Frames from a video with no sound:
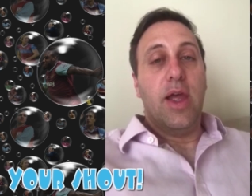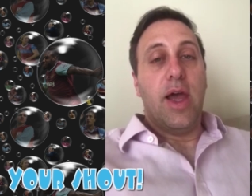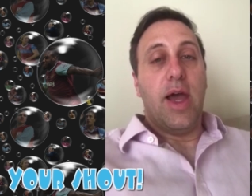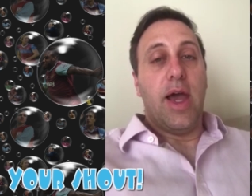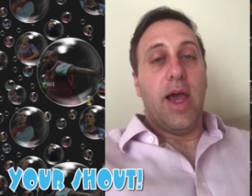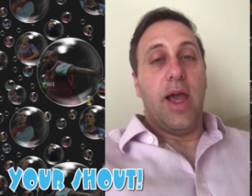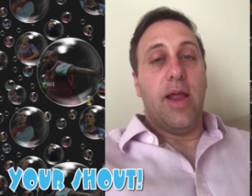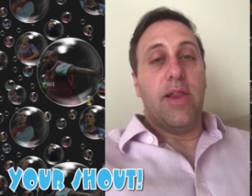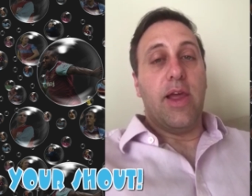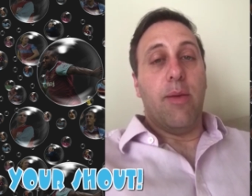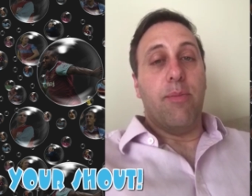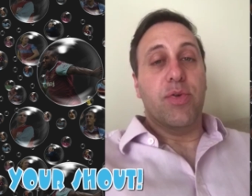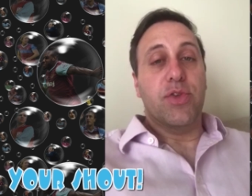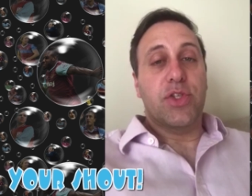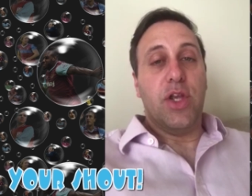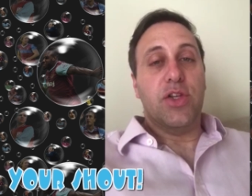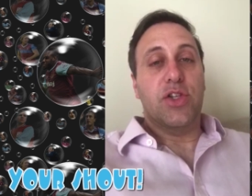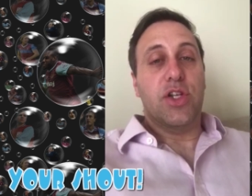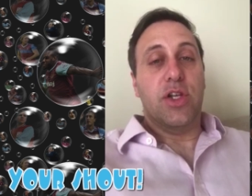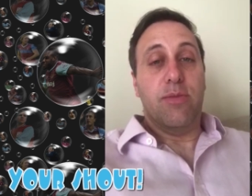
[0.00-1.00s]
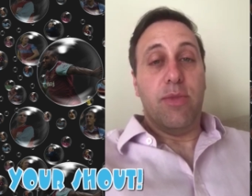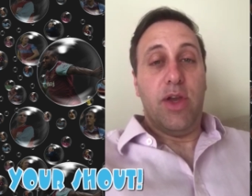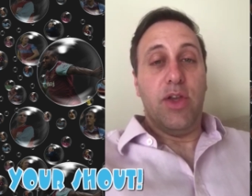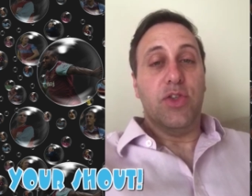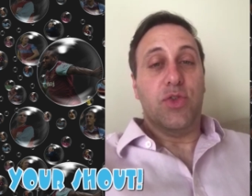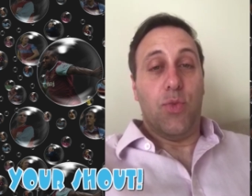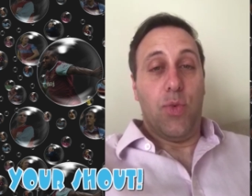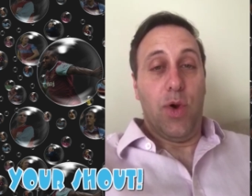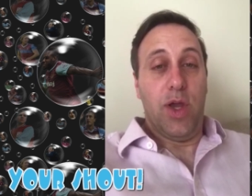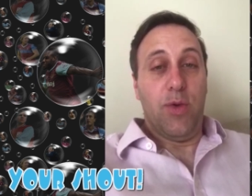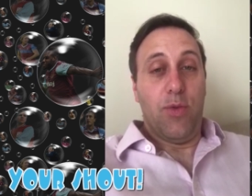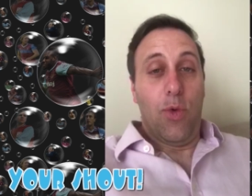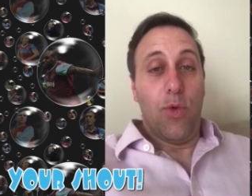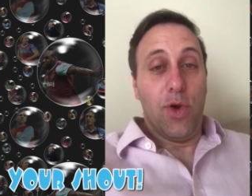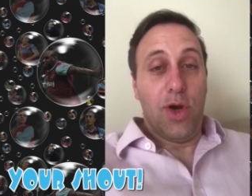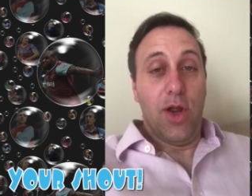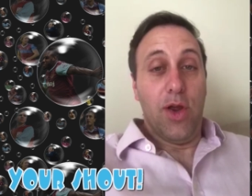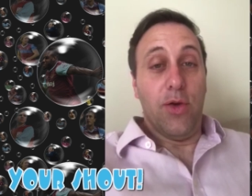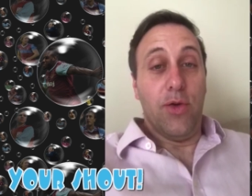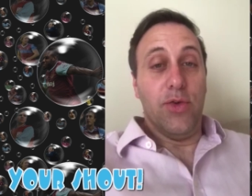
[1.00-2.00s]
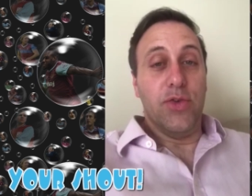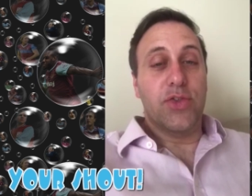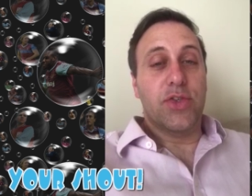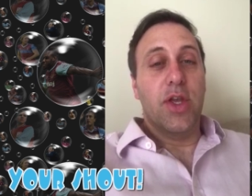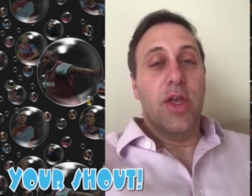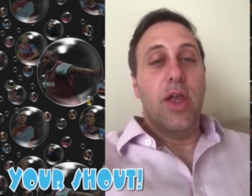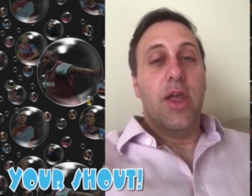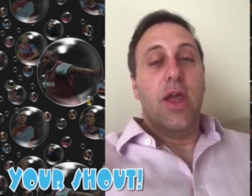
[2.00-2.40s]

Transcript: and that potentially means we will lose.